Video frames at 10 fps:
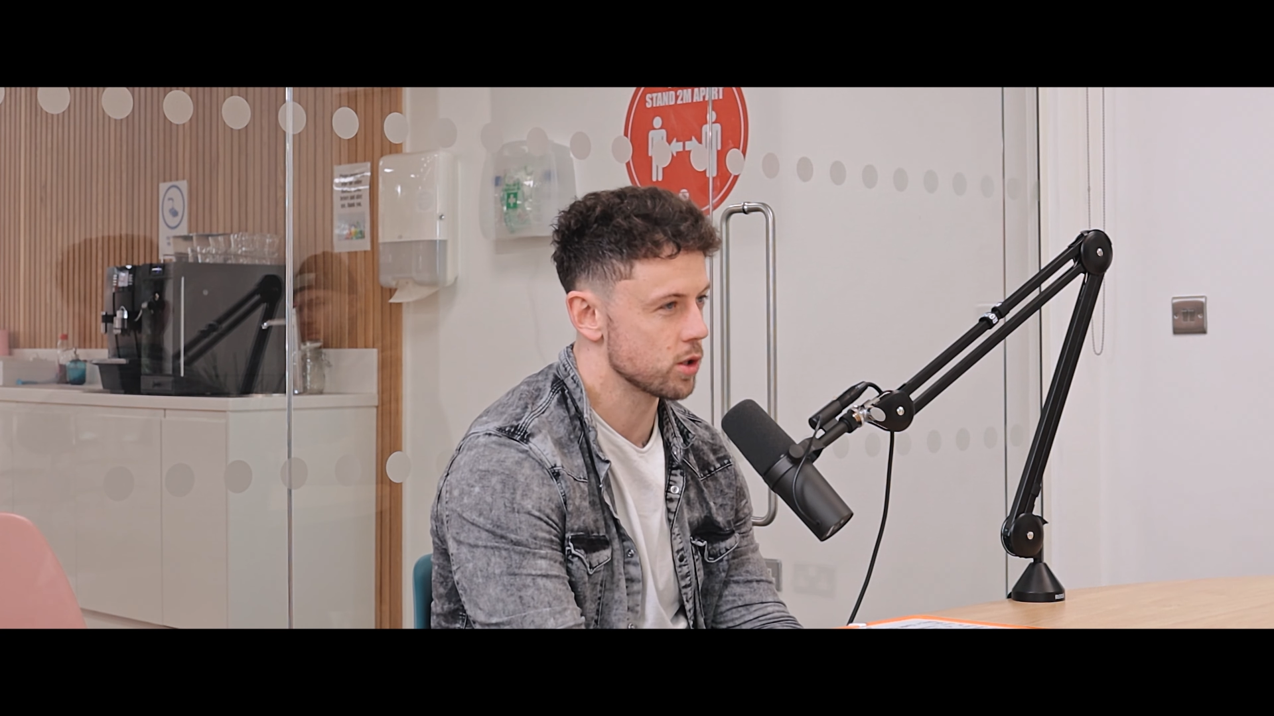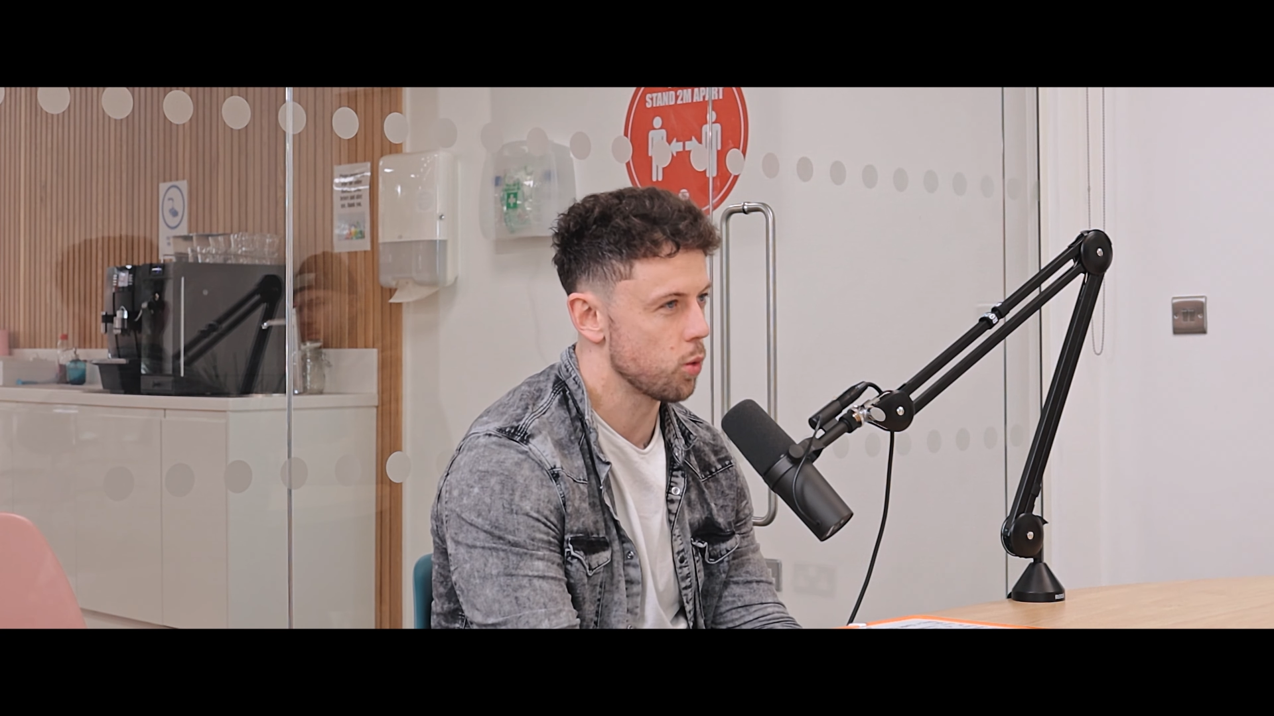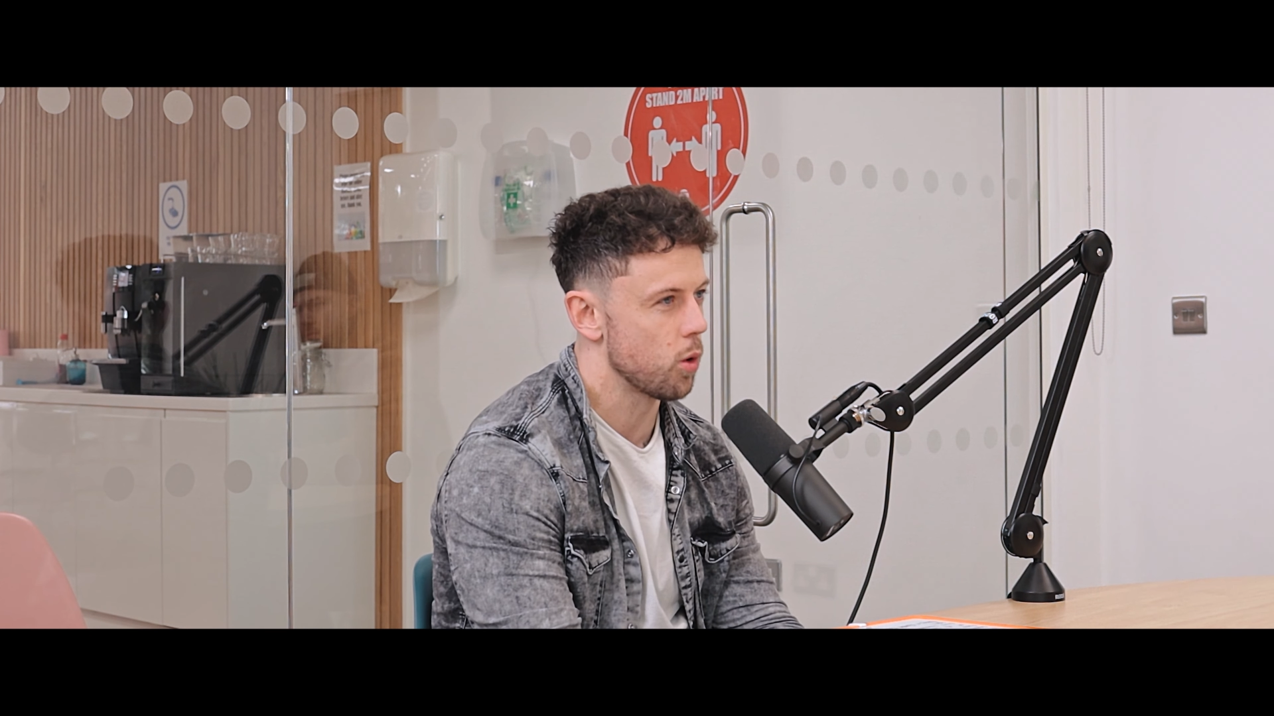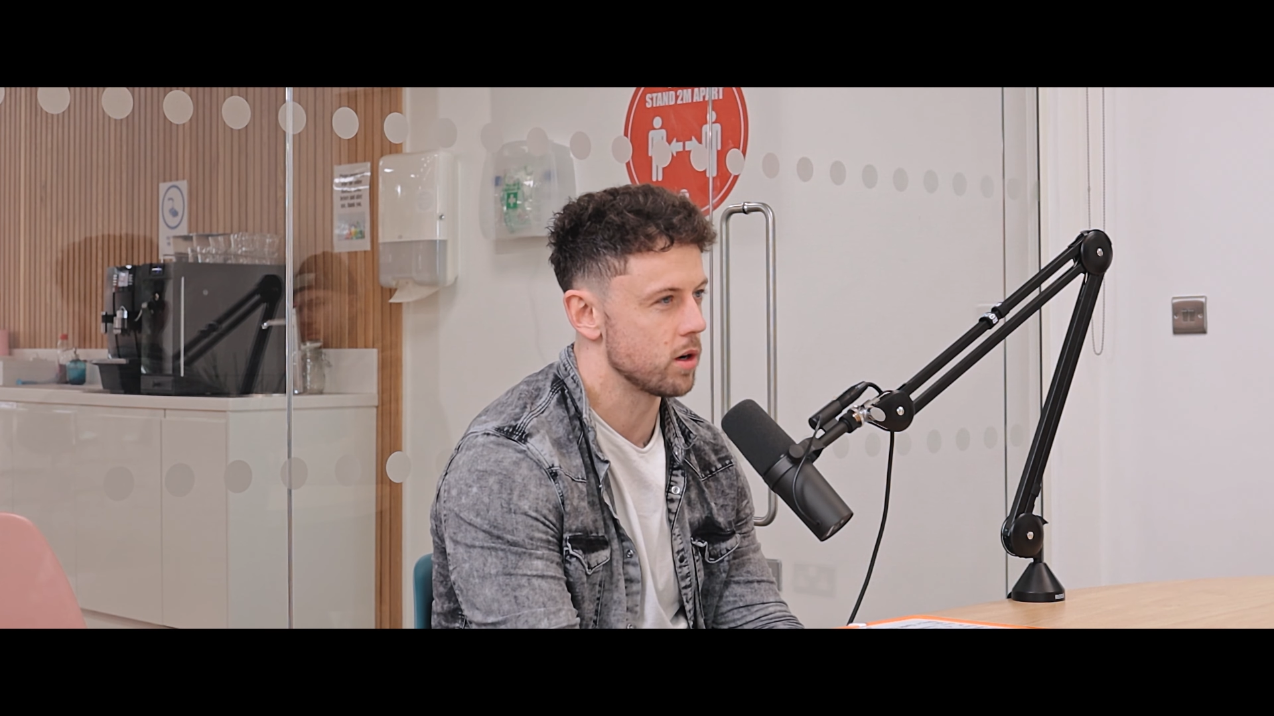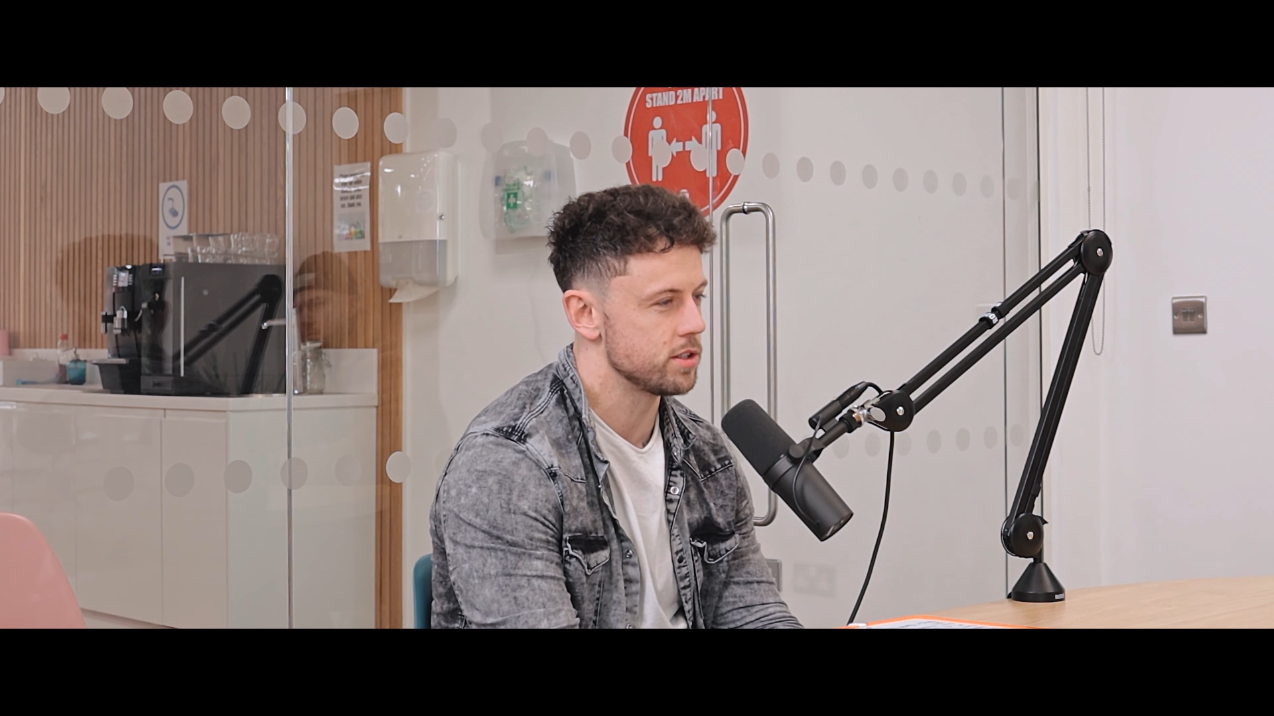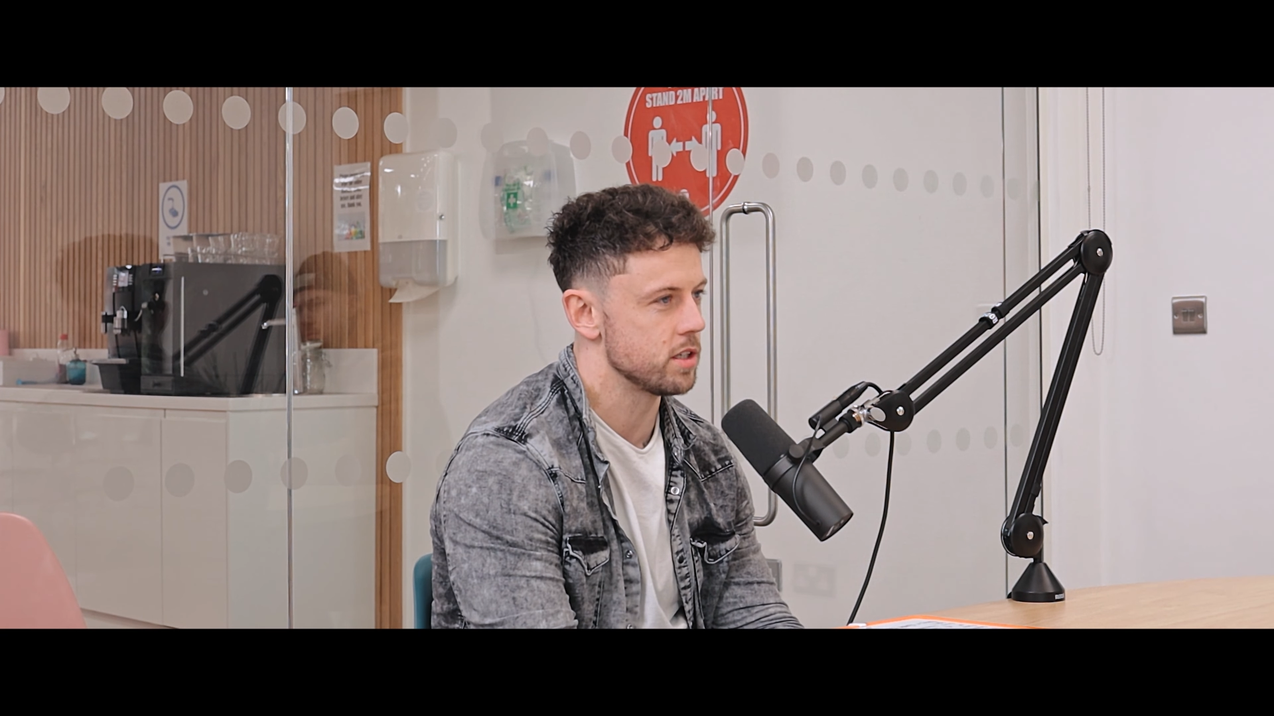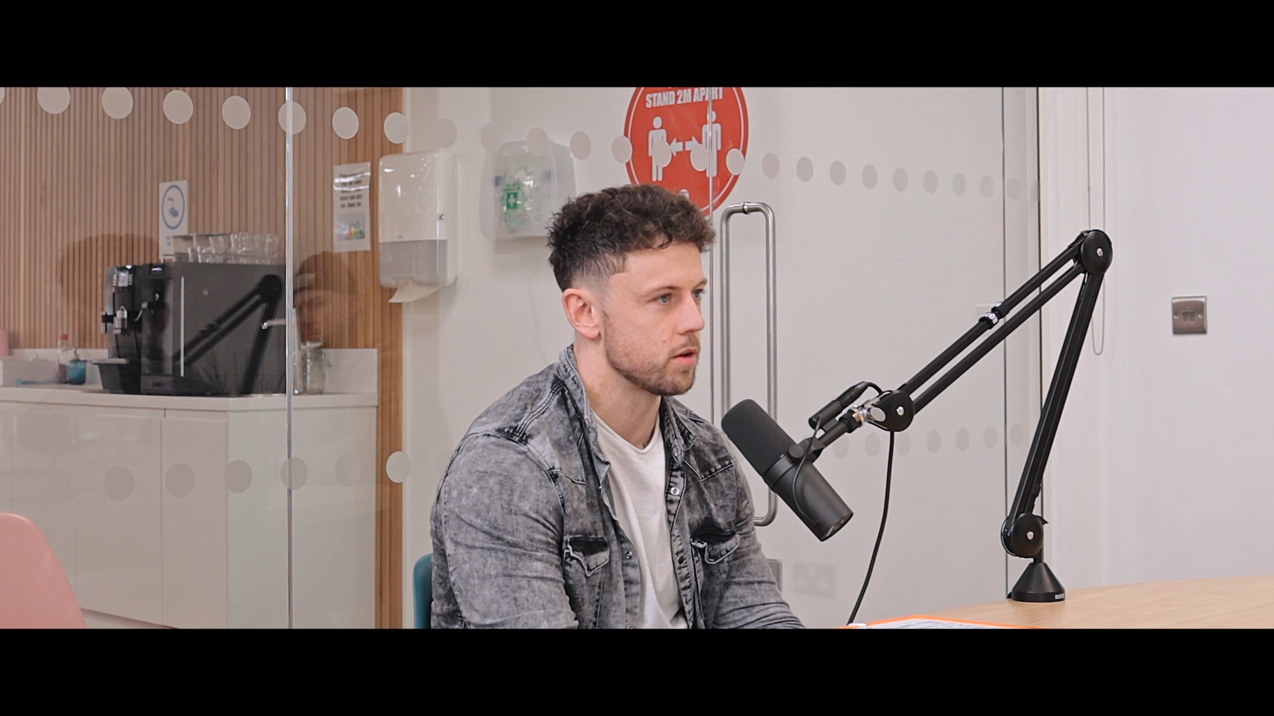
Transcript: equality of